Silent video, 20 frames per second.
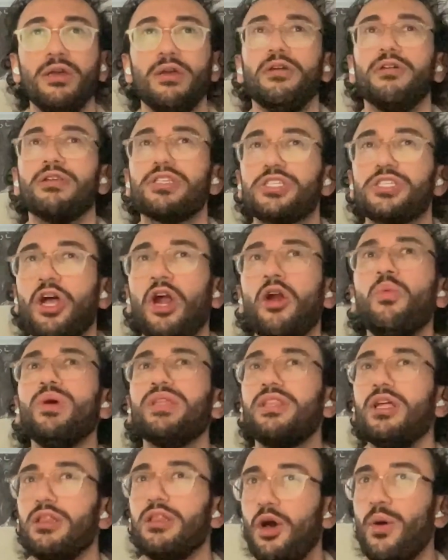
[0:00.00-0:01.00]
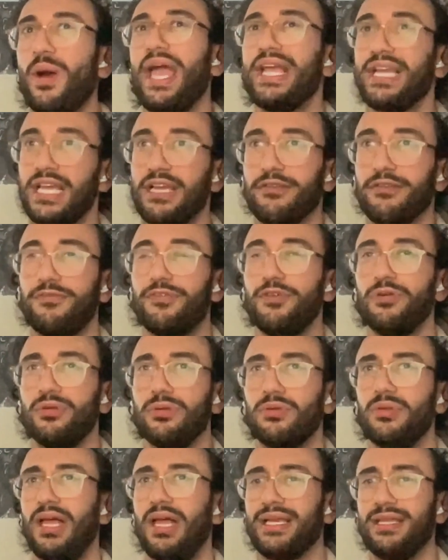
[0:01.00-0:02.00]
start with the low hanging
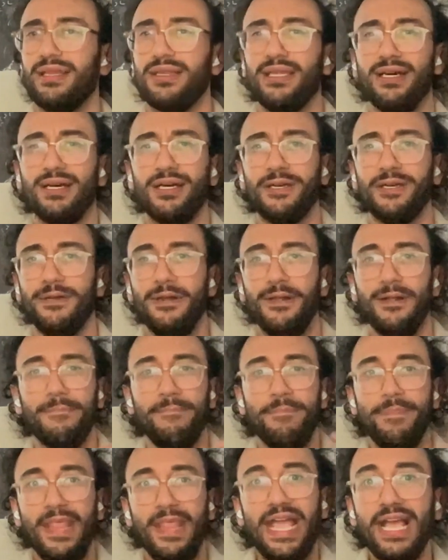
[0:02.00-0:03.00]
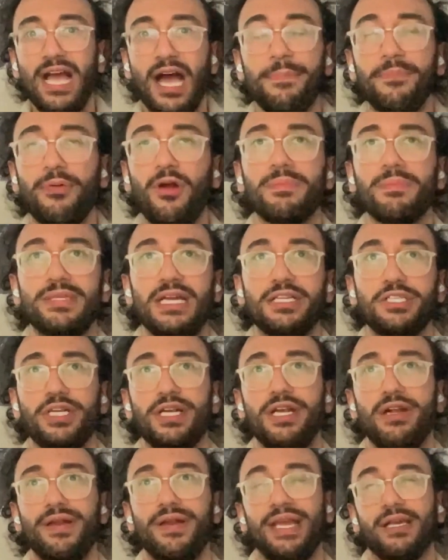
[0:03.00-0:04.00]
fruit, like the AI prompt
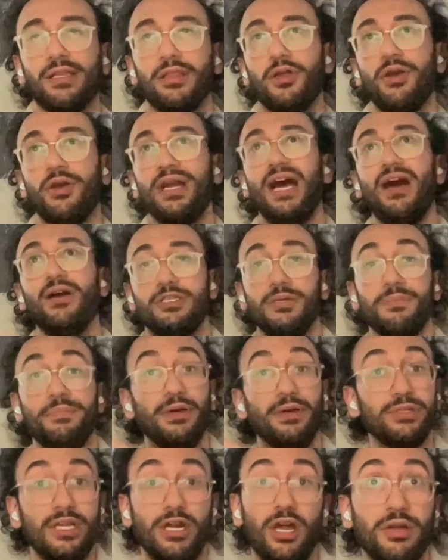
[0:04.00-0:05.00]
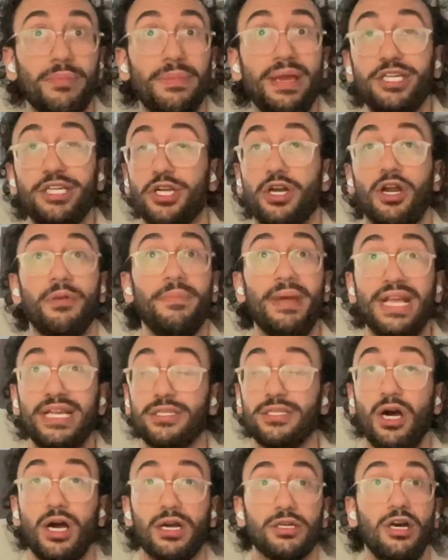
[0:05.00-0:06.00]
engineering, learn how to build an automation on
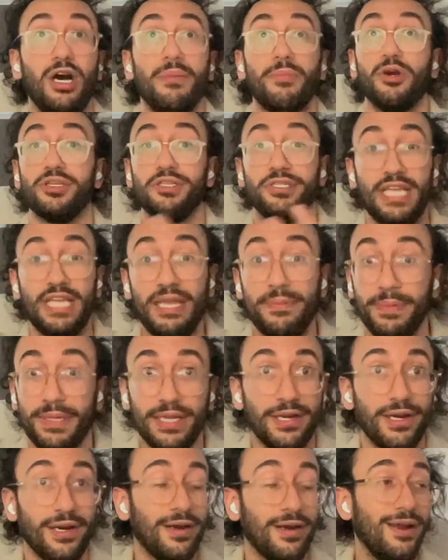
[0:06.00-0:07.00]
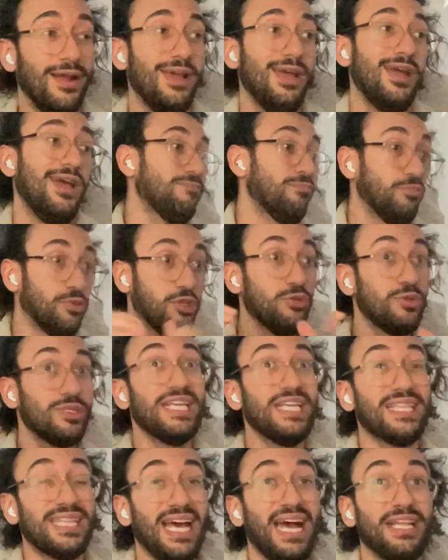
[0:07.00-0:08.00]
make.com or Zapier.
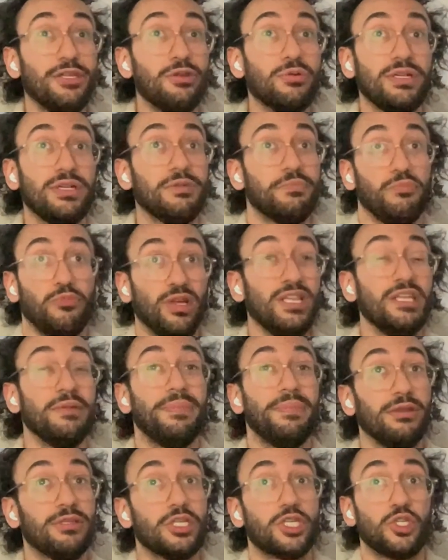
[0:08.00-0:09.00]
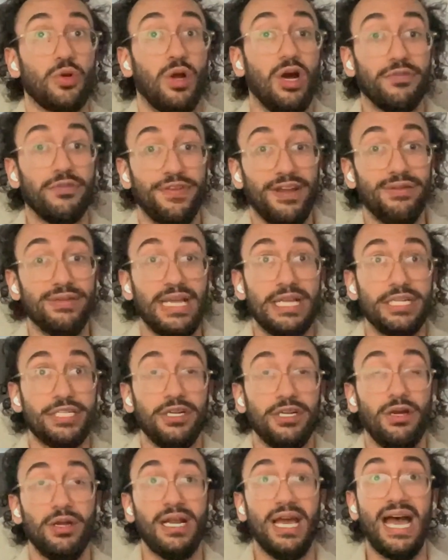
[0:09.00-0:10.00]
Using that, you can really build a strong
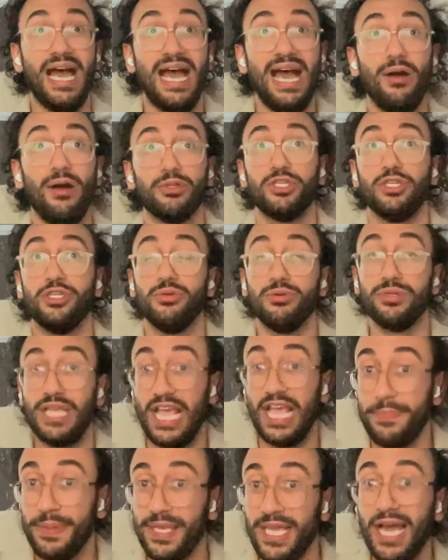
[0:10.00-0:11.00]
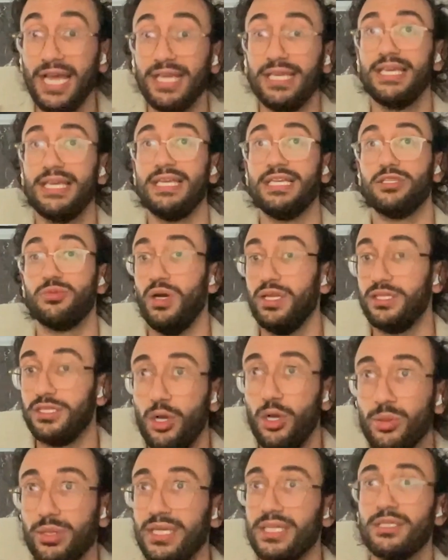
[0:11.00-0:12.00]
foundation on how to use API keys, what
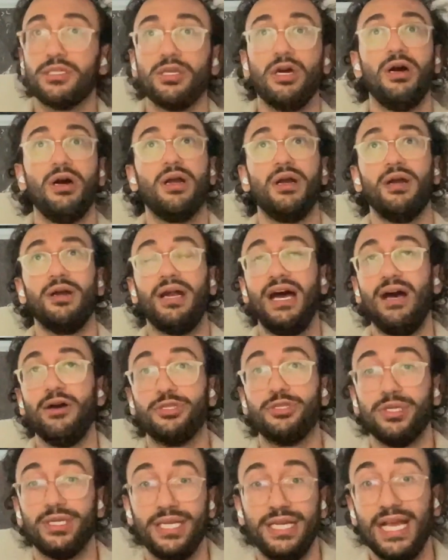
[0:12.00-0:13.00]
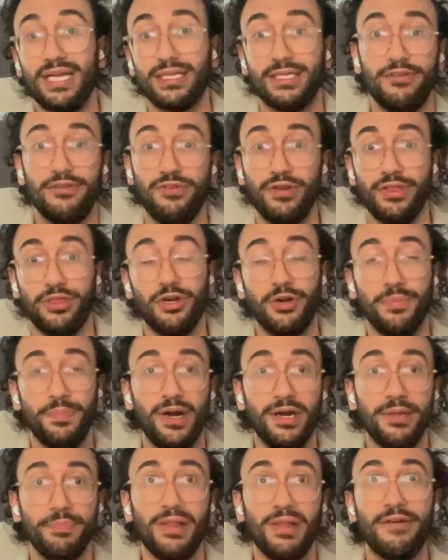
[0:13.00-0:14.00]
tokens are, how to connect different third
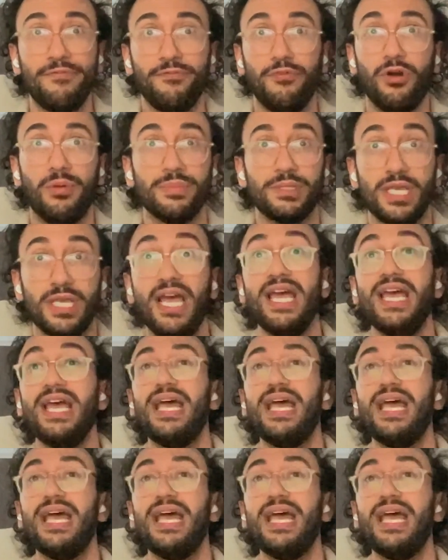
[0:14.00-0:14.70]
party platforms.